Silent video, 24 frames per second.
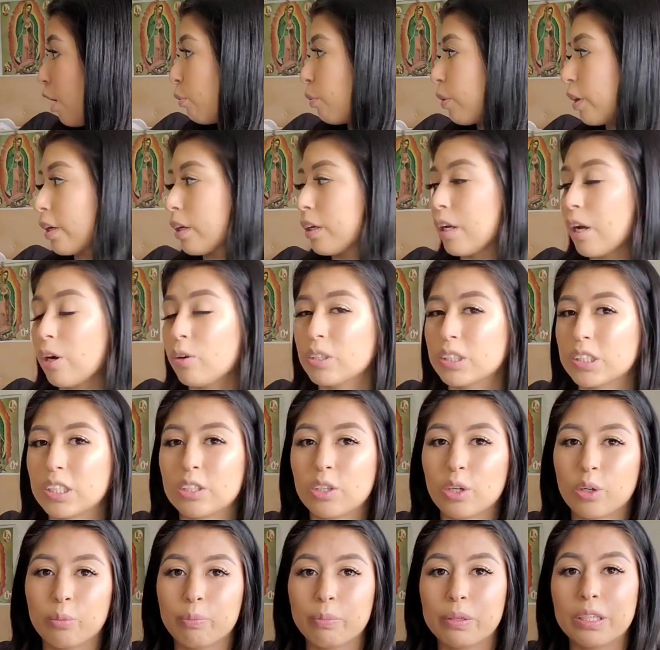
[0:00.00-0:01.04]
I
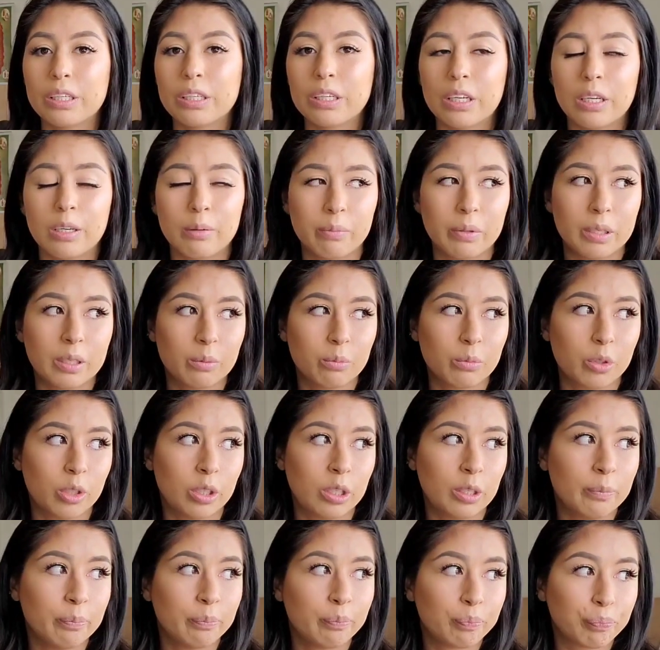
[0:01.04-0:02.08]
wasn't opening up
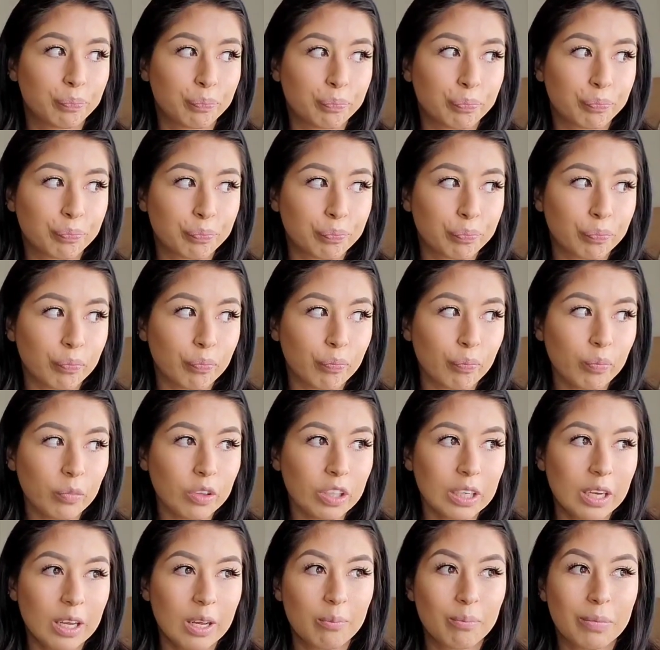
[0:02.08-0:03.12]
anymore.
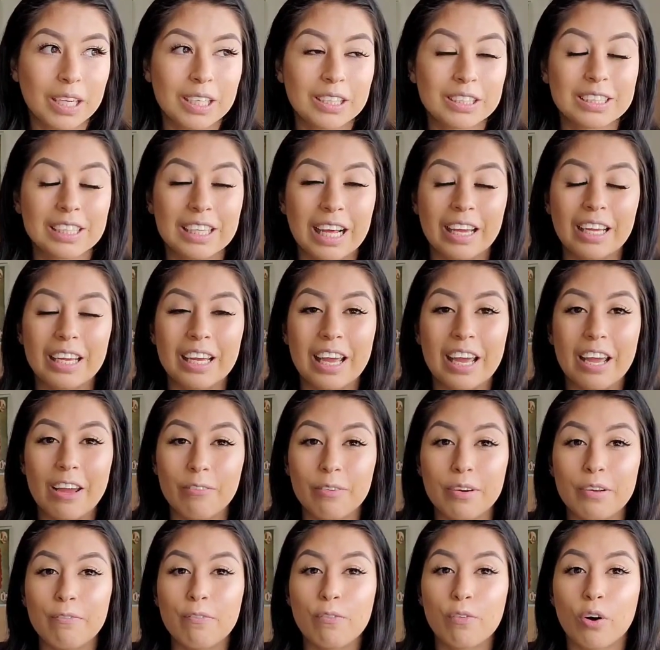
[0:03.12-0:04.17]
And plus, like
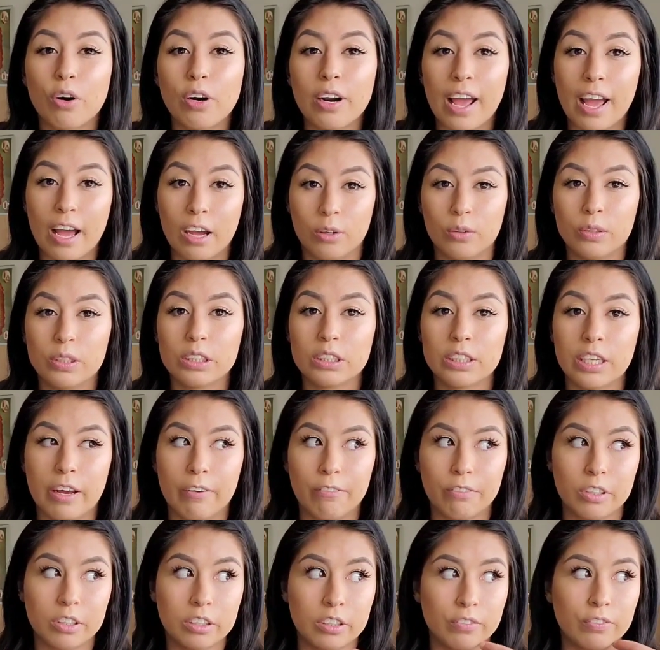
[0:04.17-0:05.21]
every 4 hours
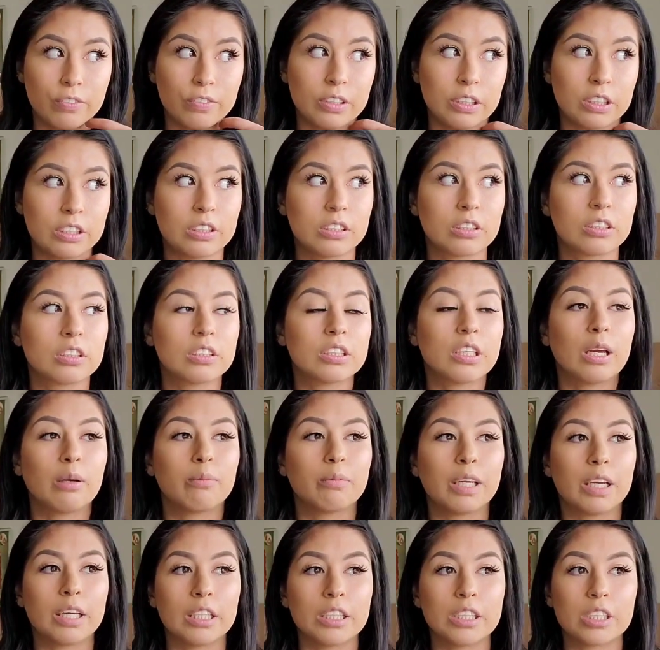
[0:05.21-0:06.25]
after the first
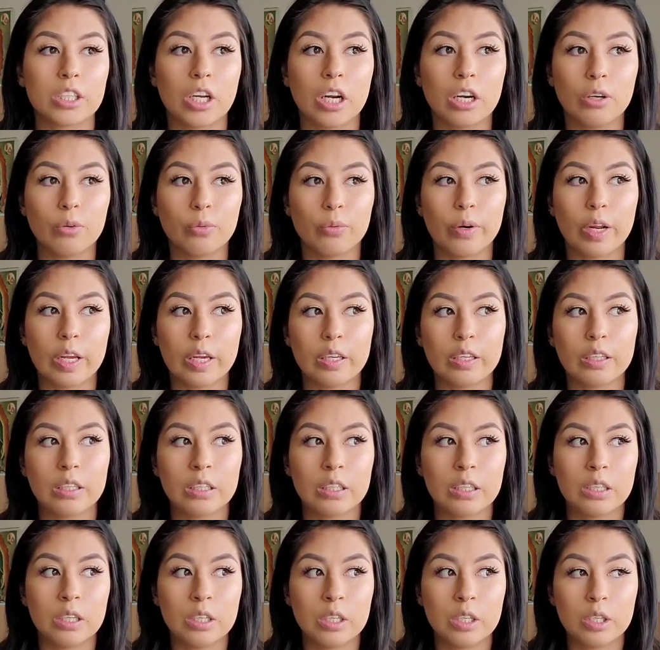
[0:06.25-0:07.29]
time that his heart rate
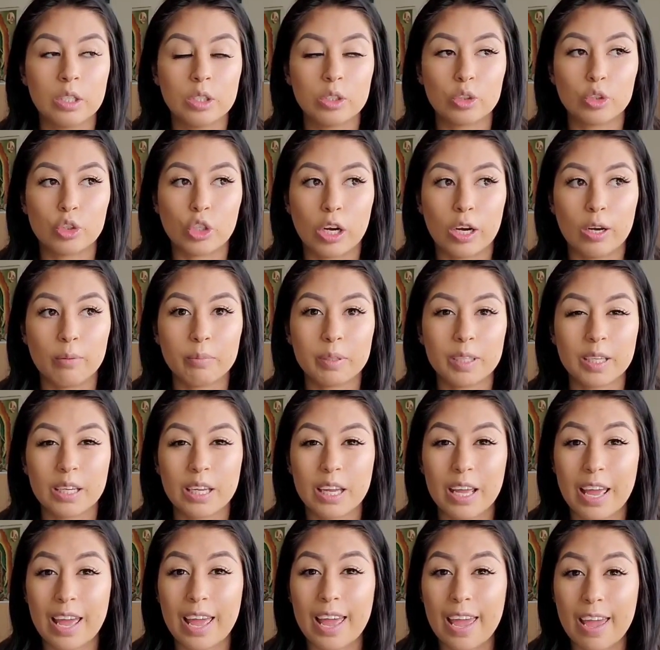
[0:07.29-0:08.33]
dropped,
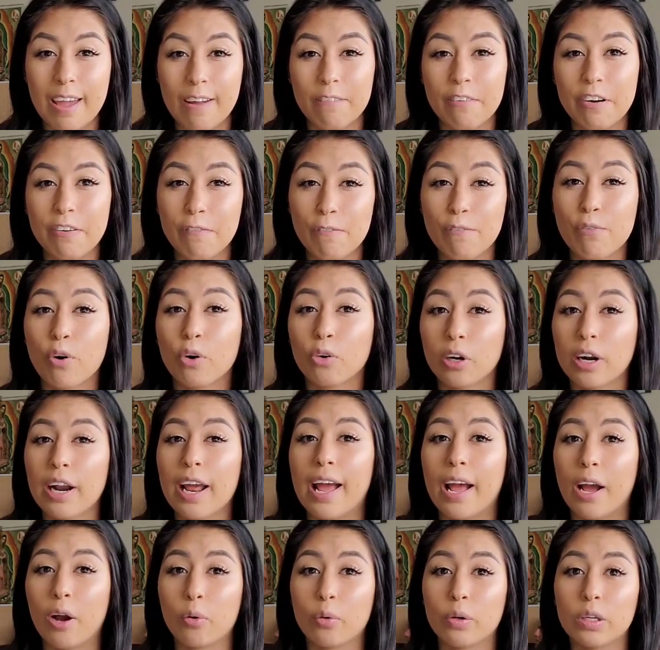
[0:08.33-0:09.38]
every 4
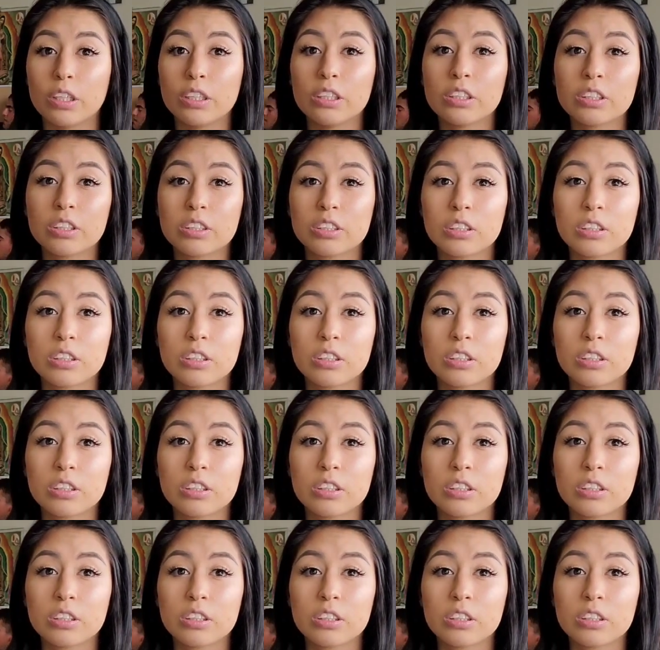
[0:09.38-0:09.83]
hours